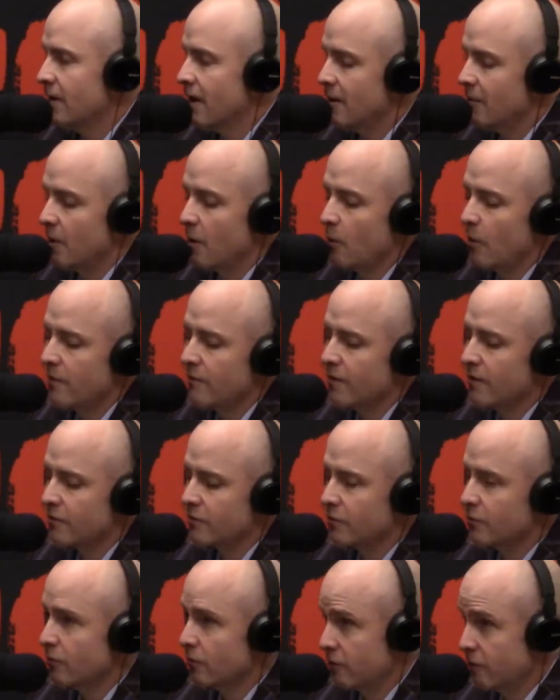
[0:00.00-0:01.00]
Yeah, my wife has
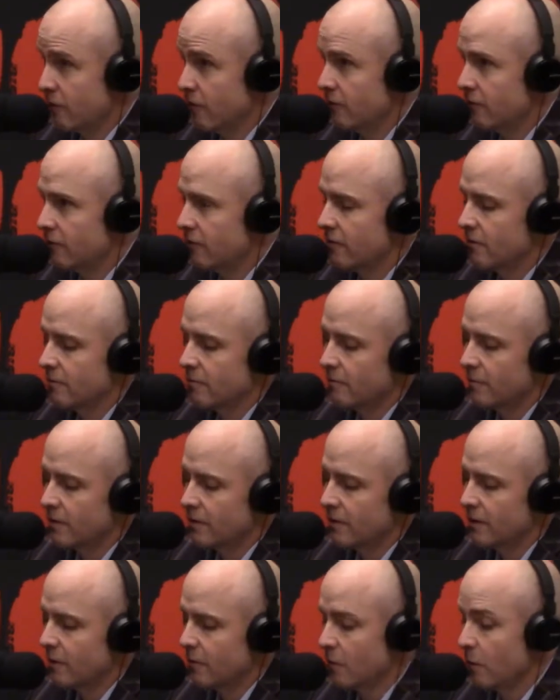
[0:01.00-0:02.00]
to do it first.
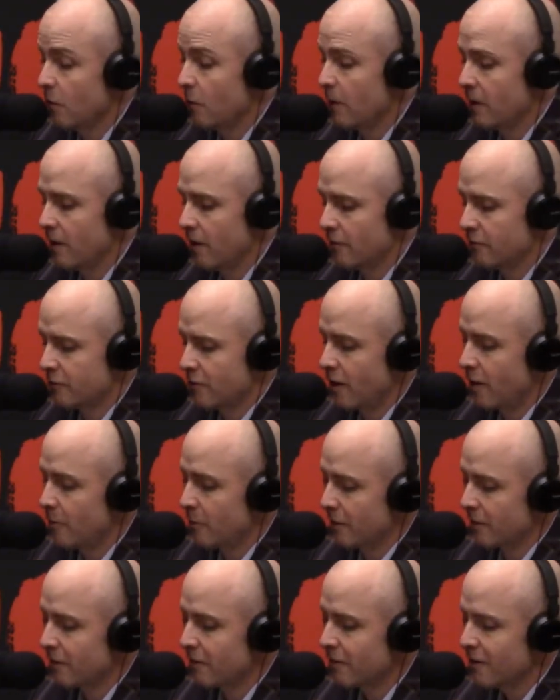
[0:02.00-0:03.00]
But anyway, we're way off
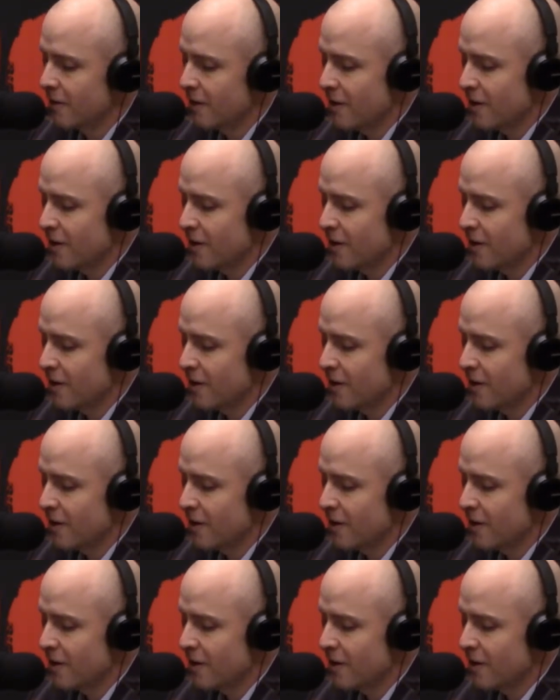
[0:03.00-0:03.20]
topic.